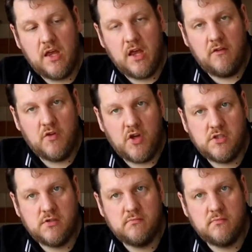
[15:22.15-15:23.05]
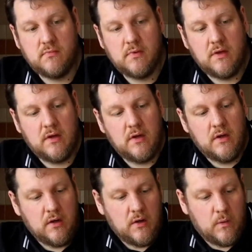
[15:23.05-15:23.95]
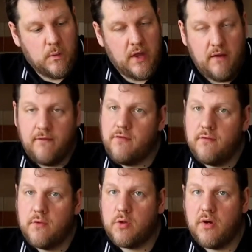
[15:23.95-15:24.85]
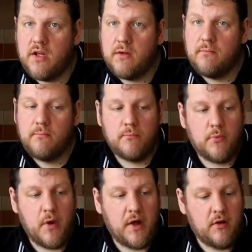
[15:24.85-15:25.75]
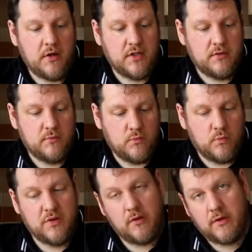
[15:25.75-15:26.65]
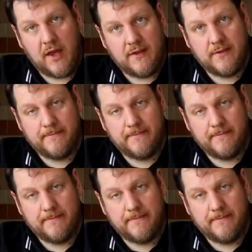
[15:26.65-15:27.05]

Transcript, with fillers: If not, we have three Braggot without gas.